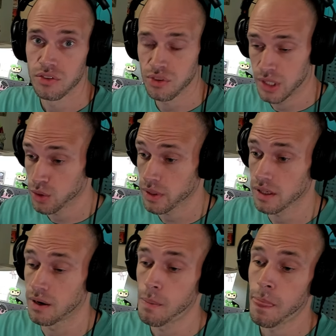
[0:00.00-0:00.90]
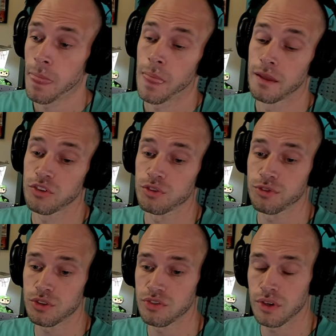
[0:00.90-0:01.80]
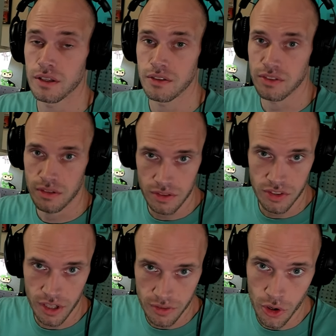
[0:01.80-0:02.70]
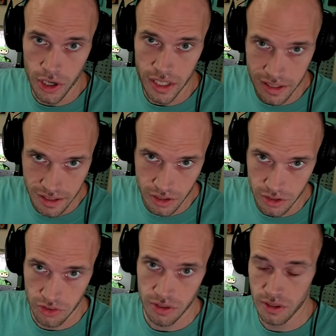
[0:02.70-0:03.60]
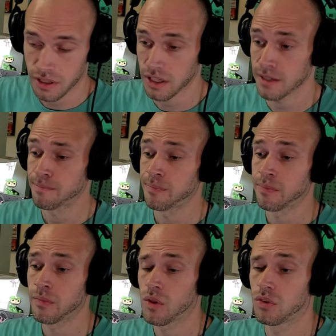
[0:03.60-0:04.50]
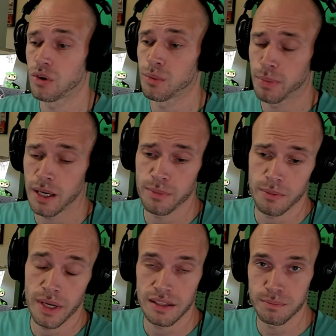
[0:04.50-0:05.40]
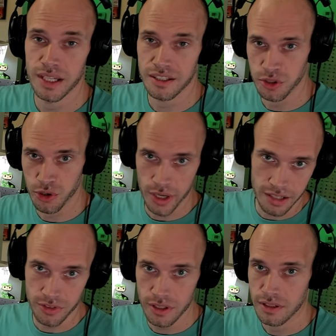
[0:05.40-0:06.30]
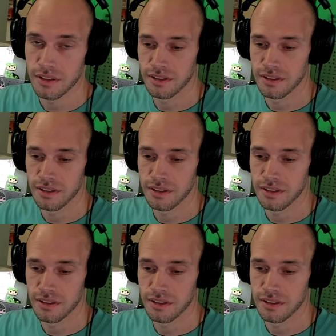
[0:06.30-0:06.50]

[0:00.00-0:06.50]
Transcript: So here we go. So first of all, let's let's cover English, okay? So I'm gonna pop up my, my little graphic.